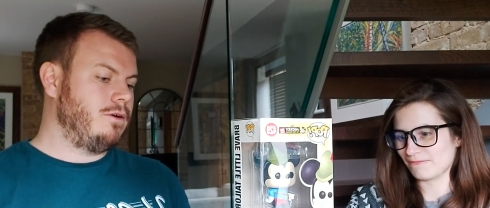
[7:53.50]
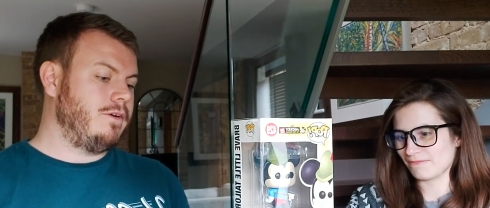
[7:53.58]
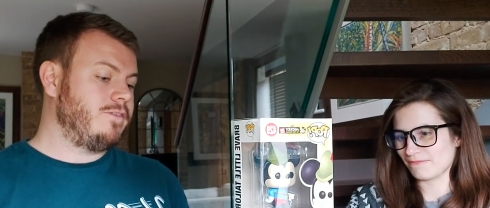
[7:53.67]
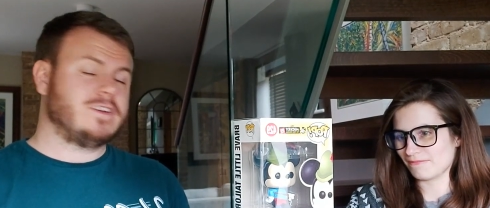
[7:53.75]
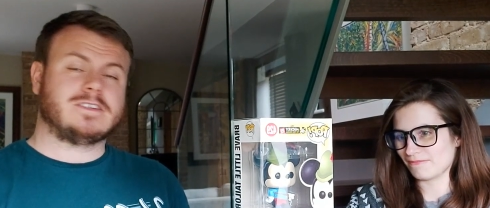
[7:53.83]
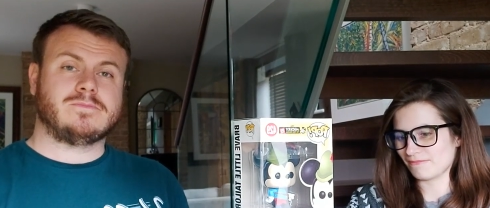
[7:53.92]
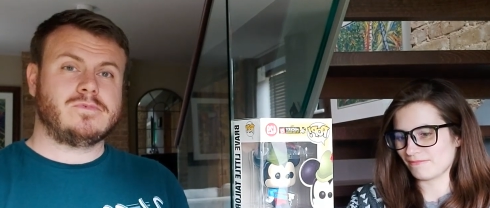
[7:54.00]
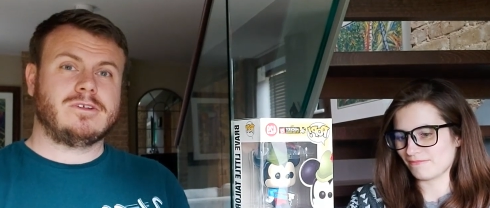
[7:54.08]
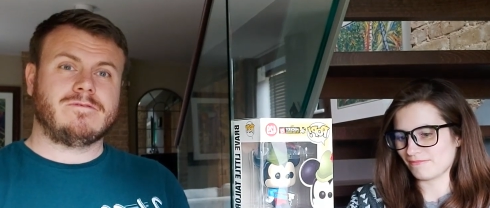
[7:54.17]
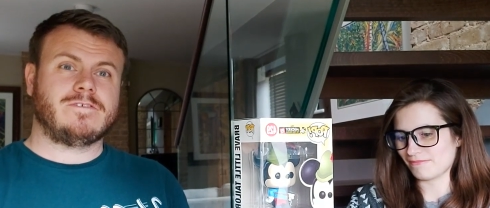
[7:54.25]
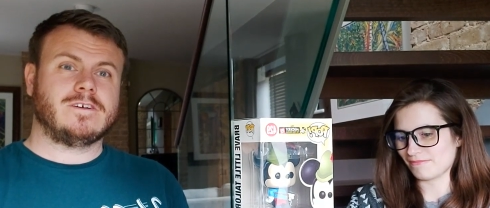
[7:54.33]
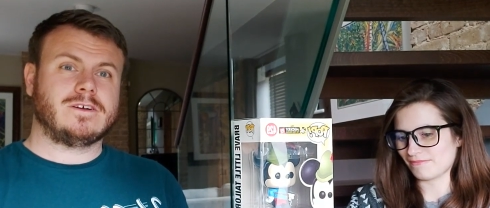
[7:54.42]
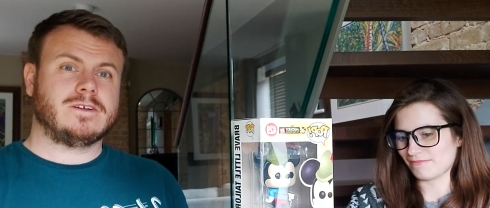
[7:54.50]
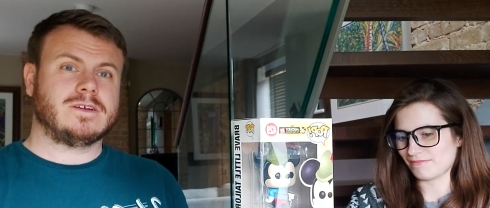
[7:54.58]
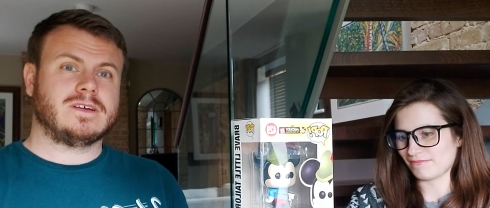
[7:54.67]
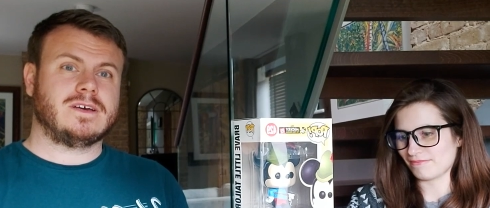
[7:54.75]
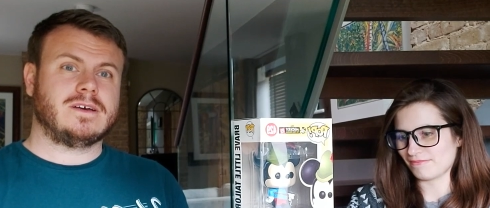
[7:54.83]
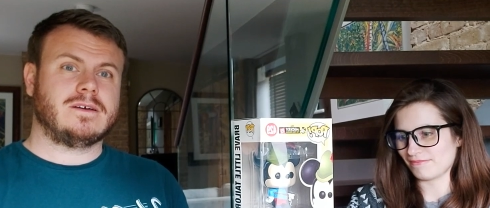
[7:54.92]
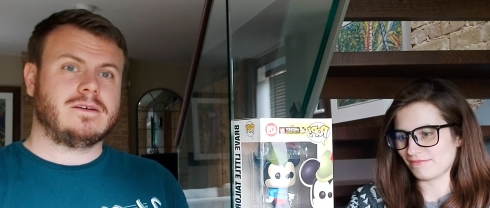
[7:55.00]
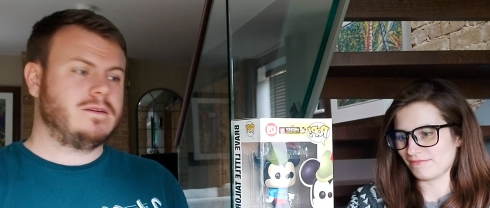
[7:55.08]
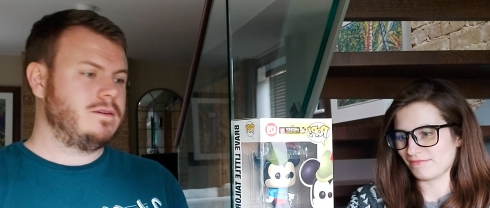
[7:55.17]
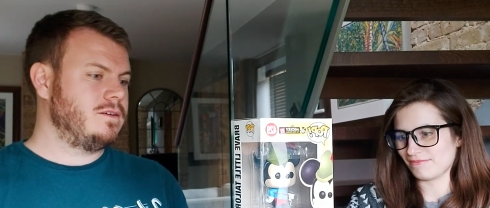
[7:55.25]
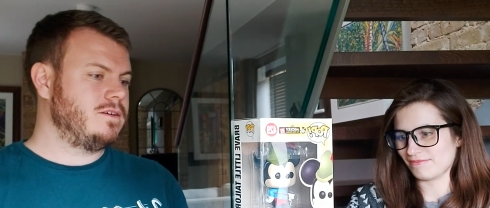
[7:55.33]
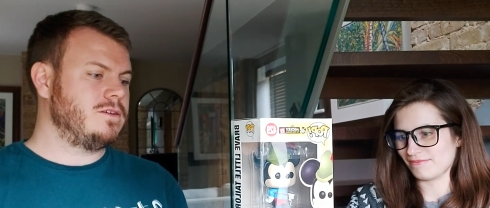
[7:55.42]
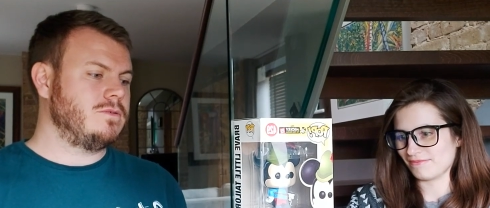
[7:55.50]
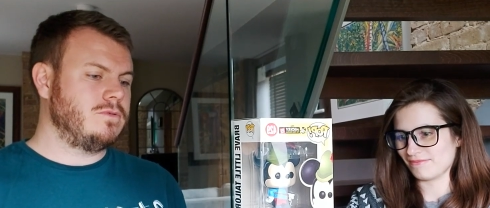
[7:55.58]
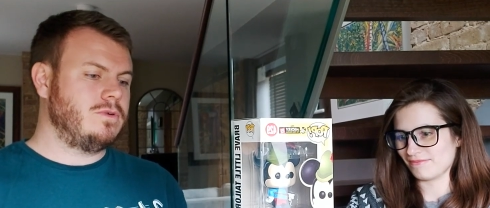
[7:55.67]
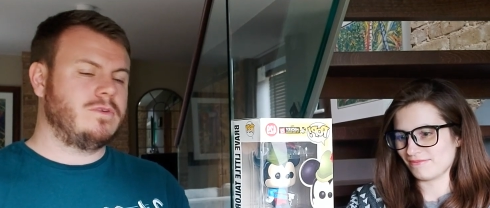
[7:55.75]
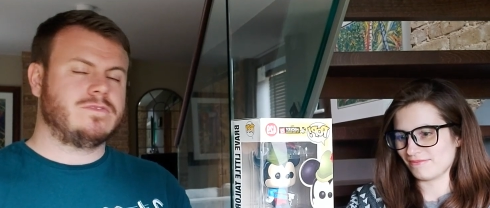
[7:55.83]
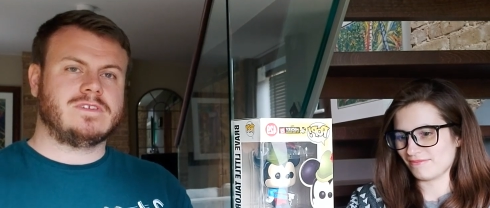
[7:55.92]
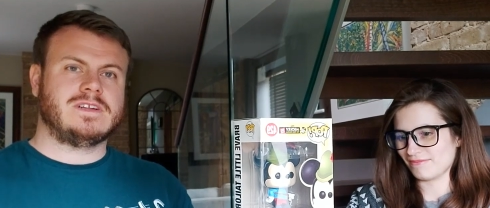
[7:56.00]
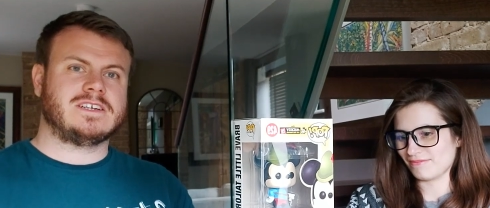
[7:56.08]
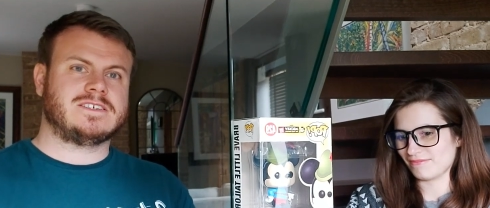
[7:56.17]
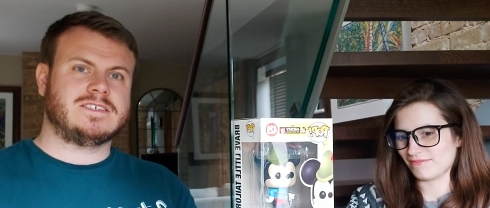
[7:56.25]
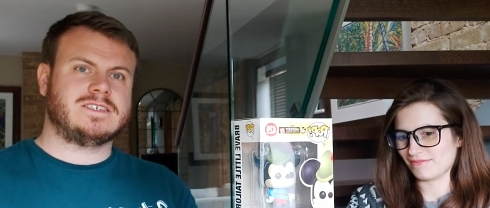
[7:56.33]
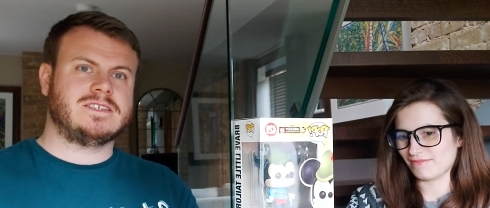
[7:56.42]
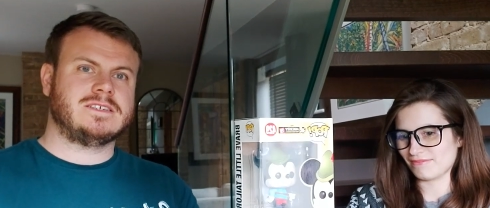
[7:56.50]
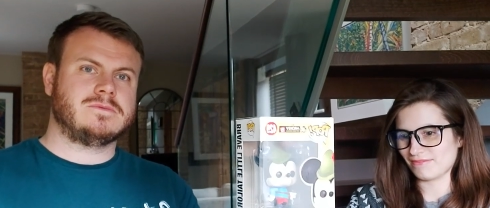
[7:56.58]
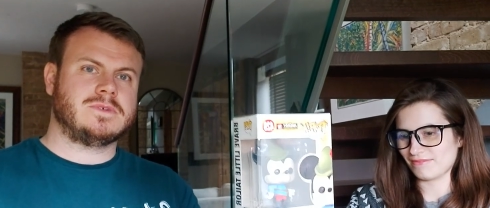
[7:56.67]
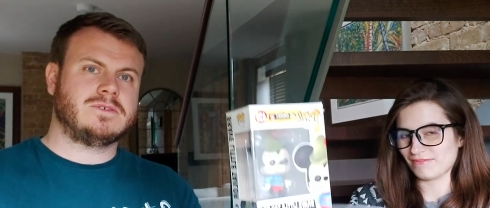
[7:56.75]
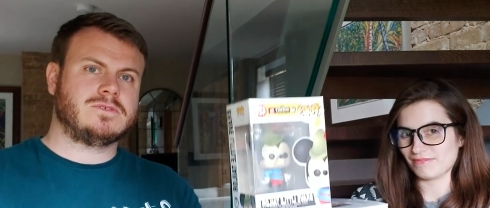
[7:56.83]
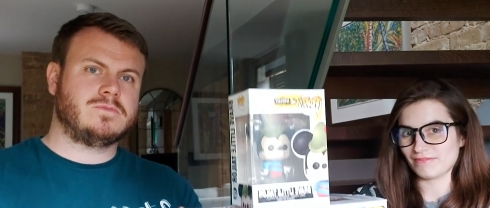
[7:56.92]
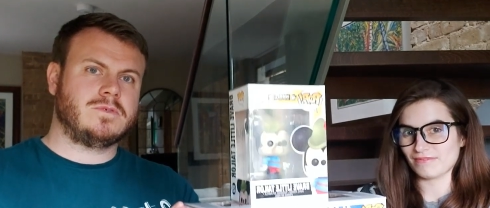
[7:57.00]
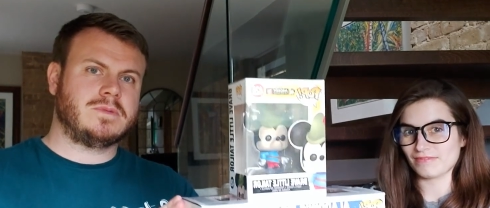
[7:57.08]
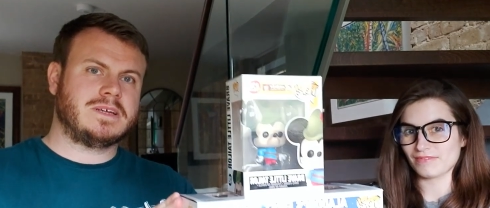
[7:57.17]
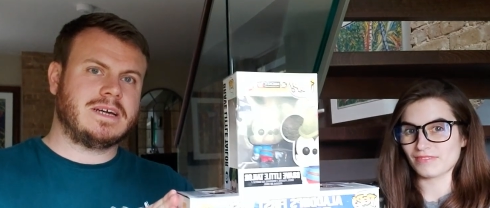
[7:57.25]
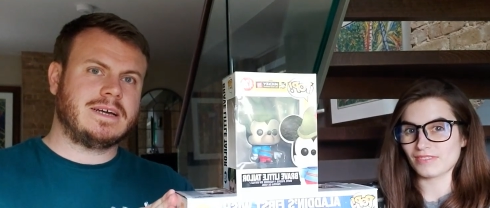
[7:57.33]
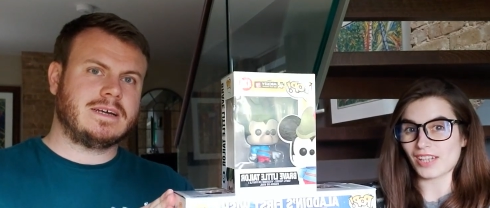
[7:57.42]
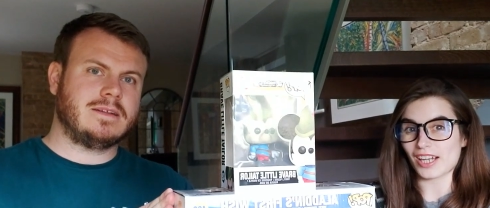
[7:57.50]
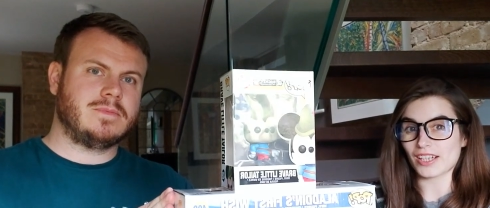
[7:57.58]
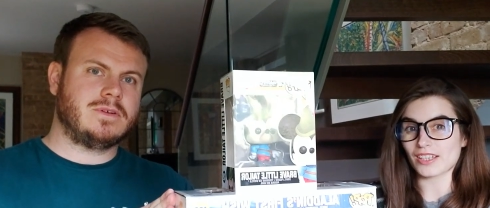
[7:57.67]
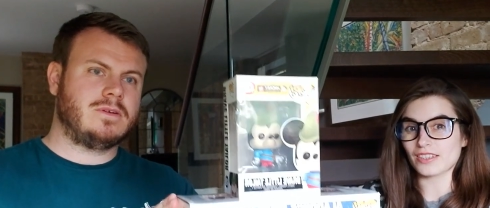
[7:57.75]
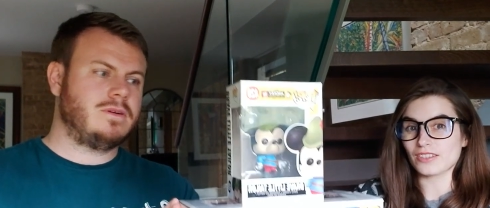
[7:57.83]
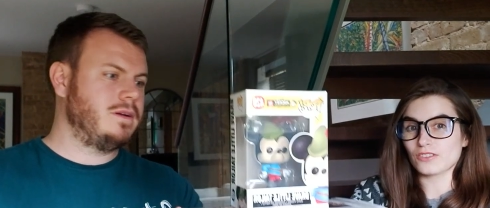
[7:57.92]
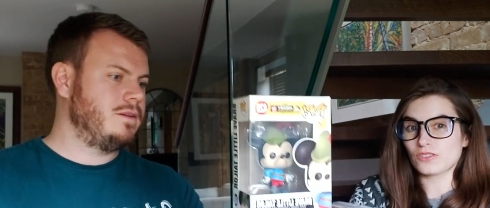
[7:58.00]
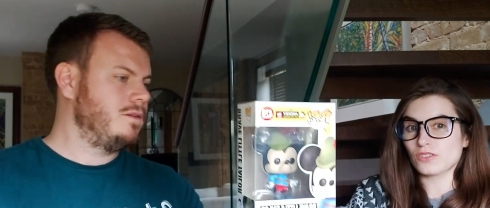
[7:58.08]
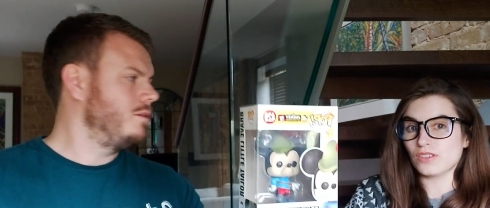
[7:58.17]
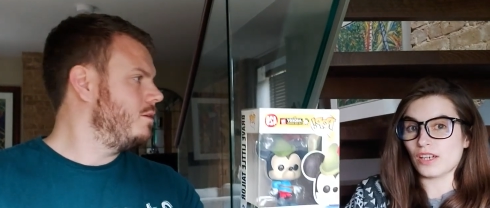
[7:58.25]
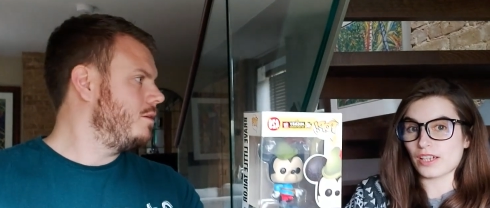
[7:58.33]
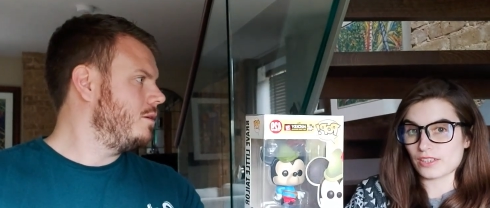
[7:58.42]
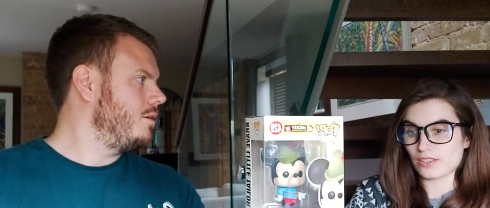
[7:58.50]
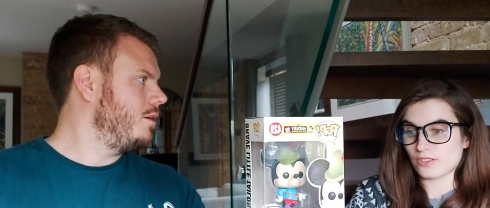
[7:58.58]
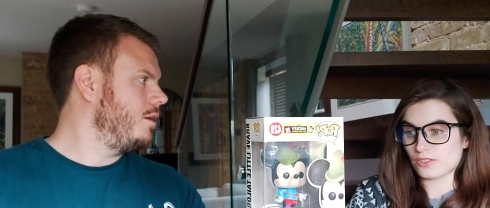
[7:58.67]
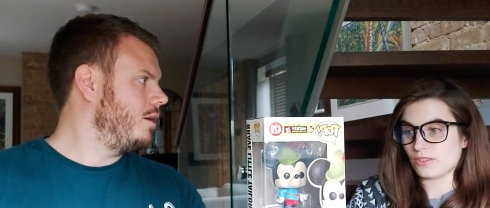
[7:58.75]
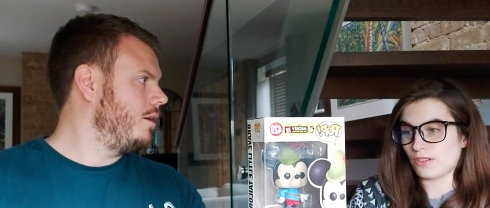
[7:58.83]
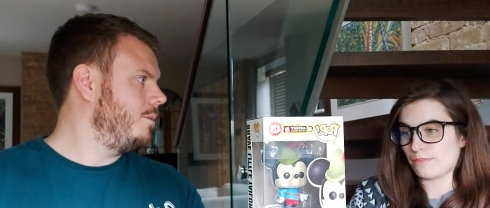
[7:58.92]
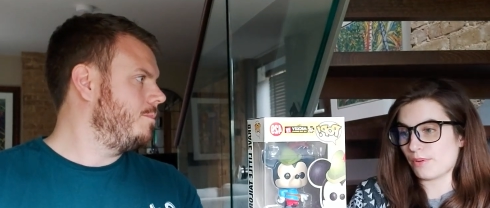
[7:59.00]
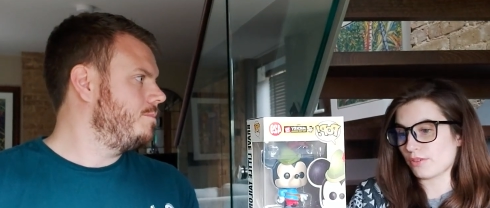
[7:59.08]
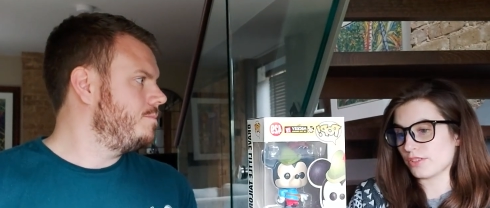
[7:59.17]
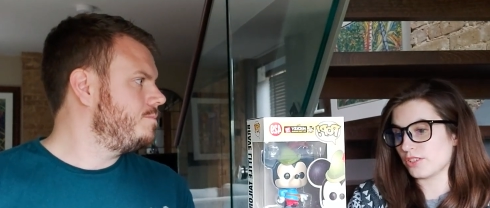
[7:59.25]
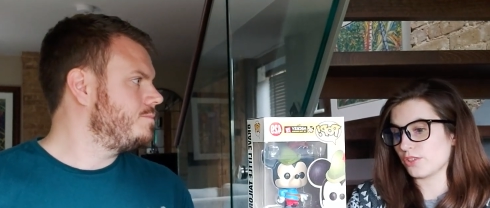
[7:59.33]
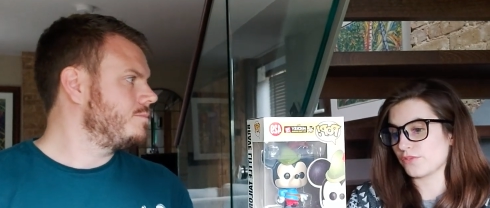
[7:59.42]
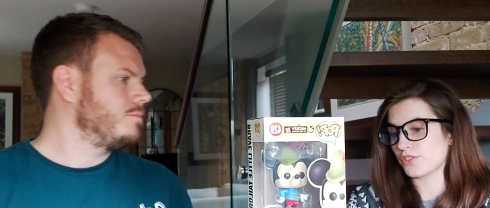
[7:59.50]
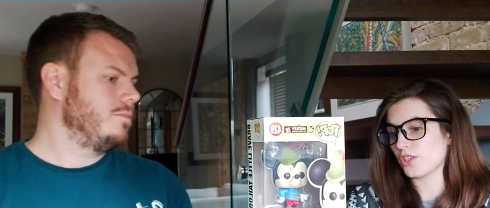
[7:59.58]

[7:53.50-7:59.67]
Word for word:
Speaker 1: I think that's a brilliant Funko to get you don't often actually see these around. You probably can get like, them online.
Speaker 2: Like the, um, the, boxes of